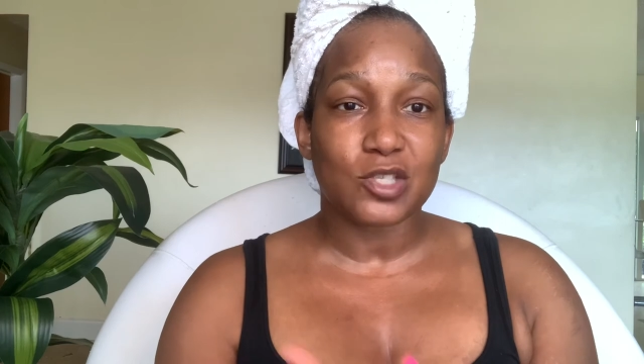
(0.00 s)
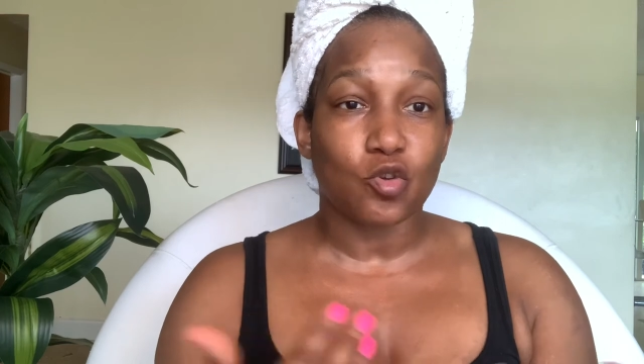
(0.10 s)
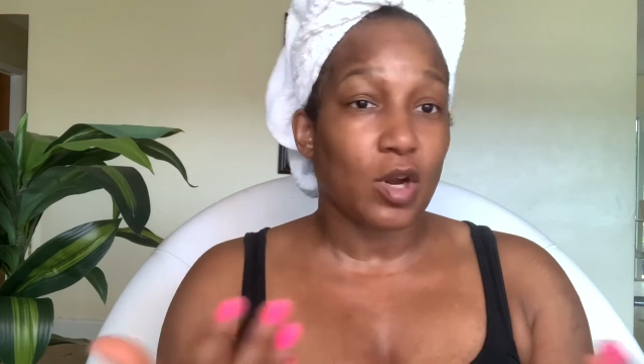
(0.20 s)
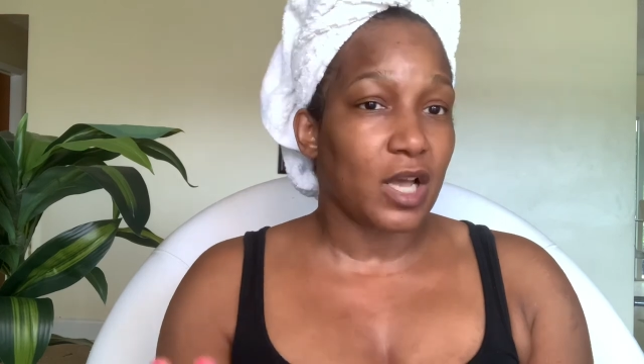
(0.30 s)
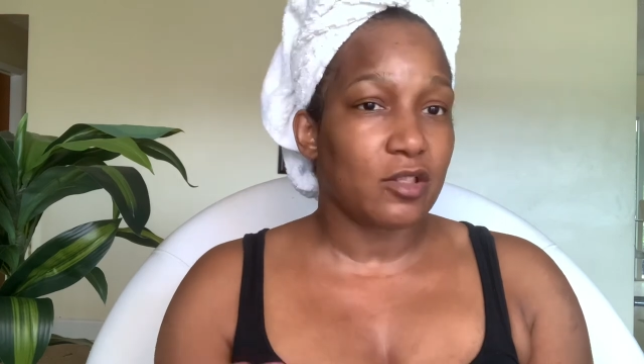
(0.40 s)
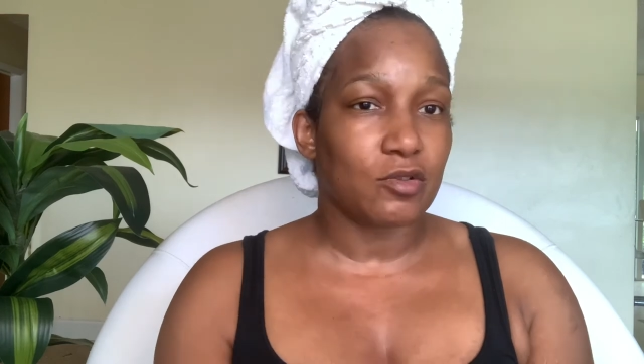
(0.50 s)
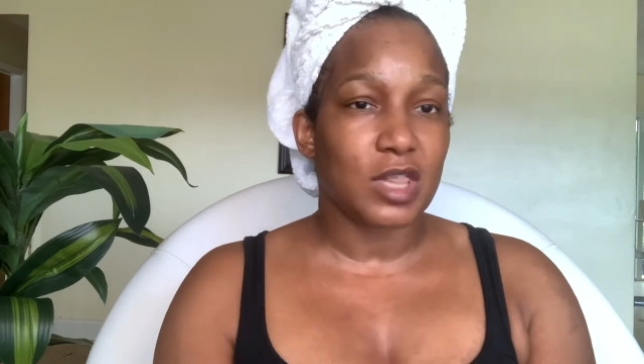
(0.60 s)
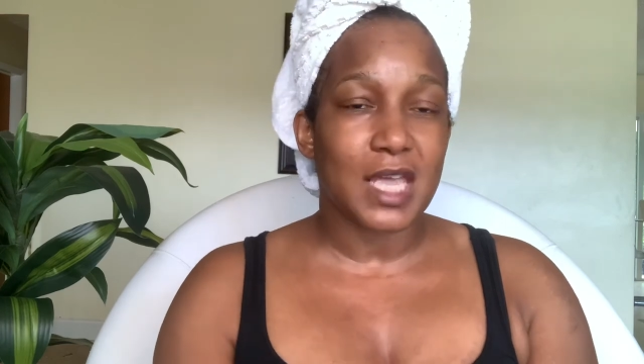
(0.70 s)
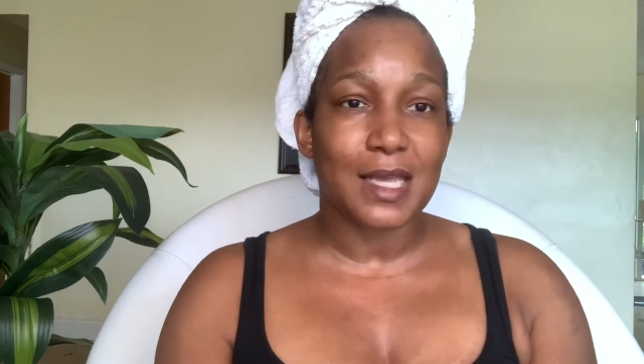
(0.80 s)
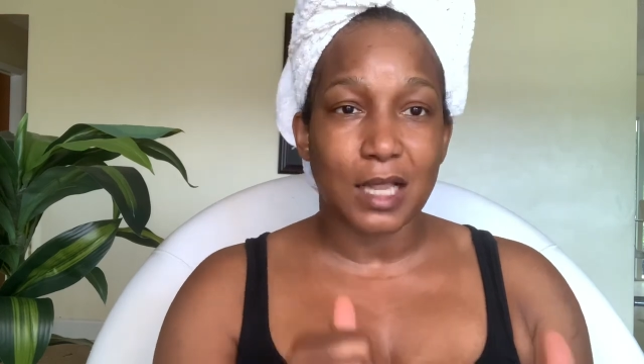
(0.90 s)
or other
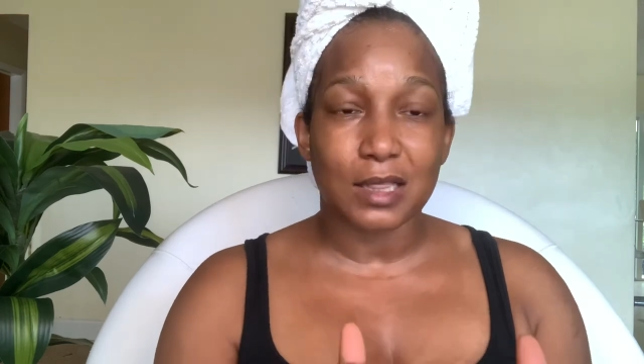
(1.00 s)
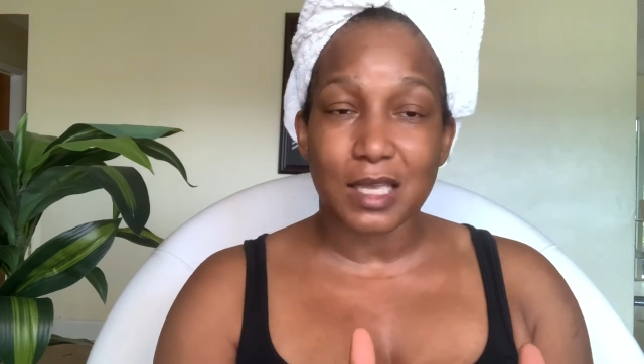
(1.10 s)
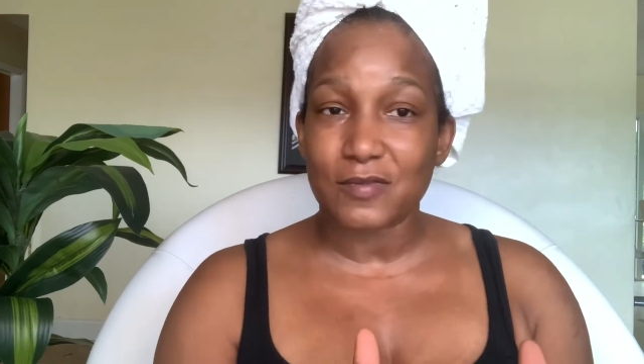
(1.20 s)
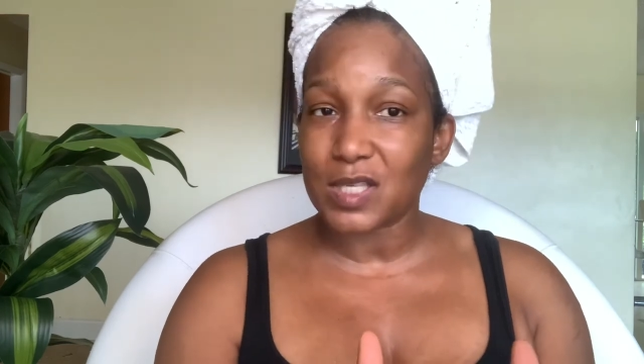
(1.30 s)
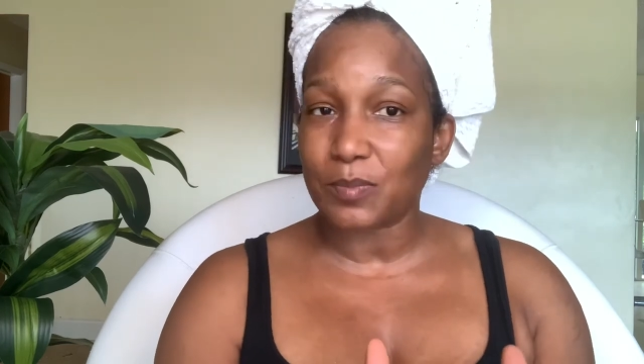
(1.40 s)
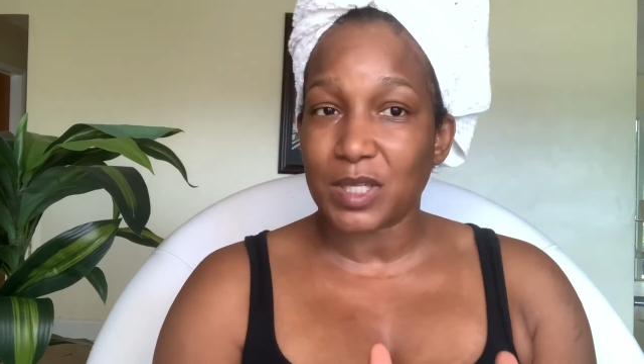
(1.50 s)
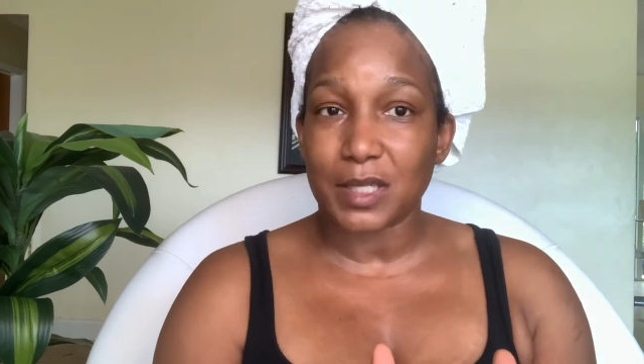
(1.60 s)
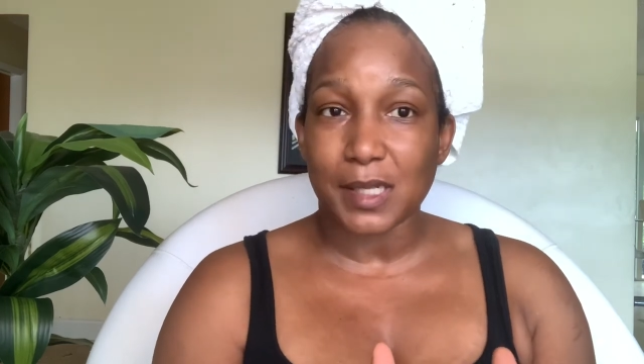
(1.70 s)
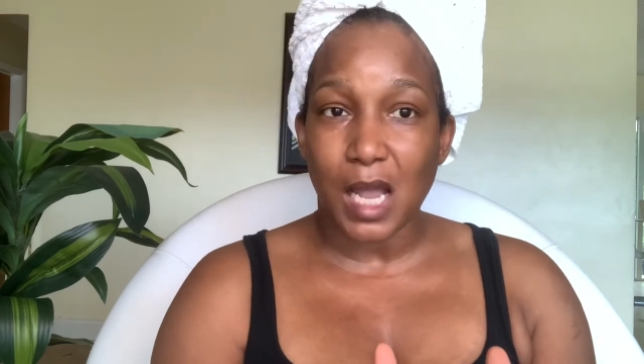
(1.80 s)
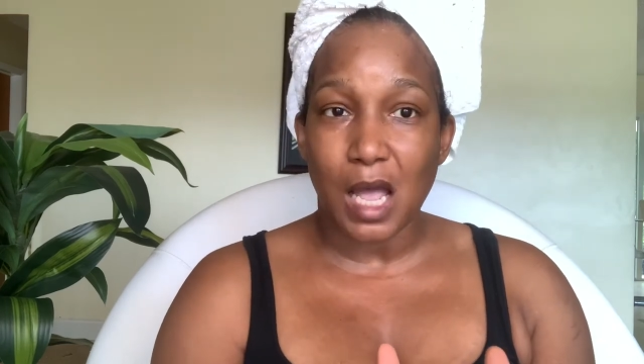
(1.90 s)
things, leave something in
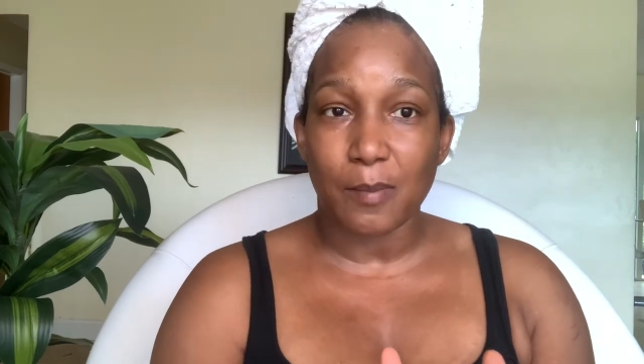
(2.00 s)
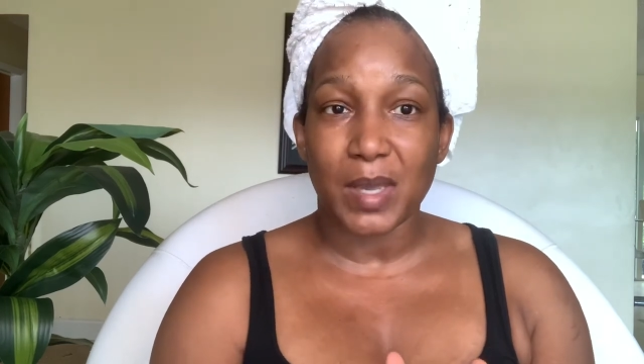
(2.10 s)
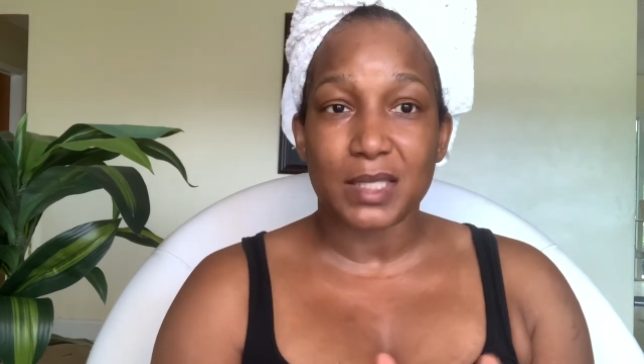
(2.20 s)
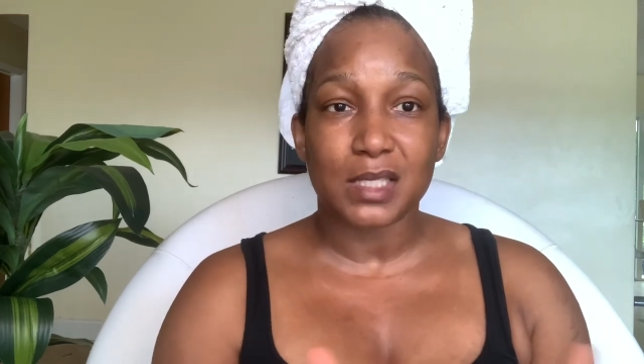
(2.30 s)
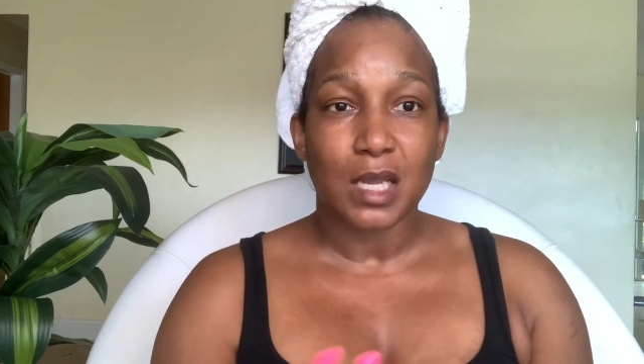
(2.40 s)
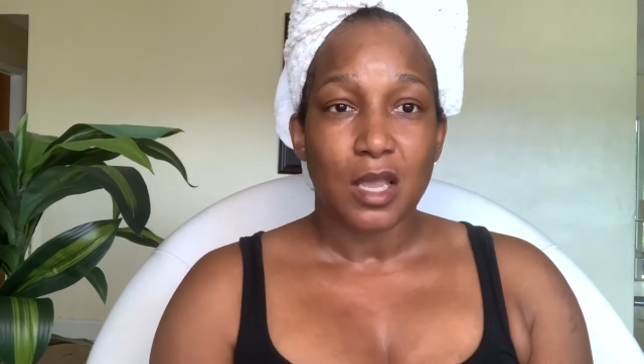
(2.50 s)
the comments